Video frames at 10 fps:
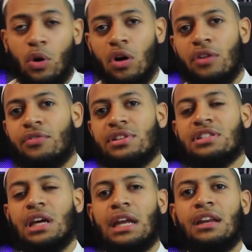all of a
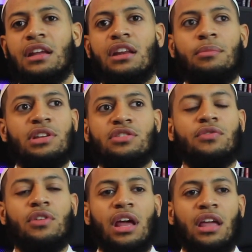sudden, and it makes you
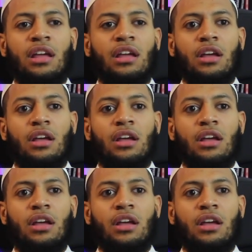feel like,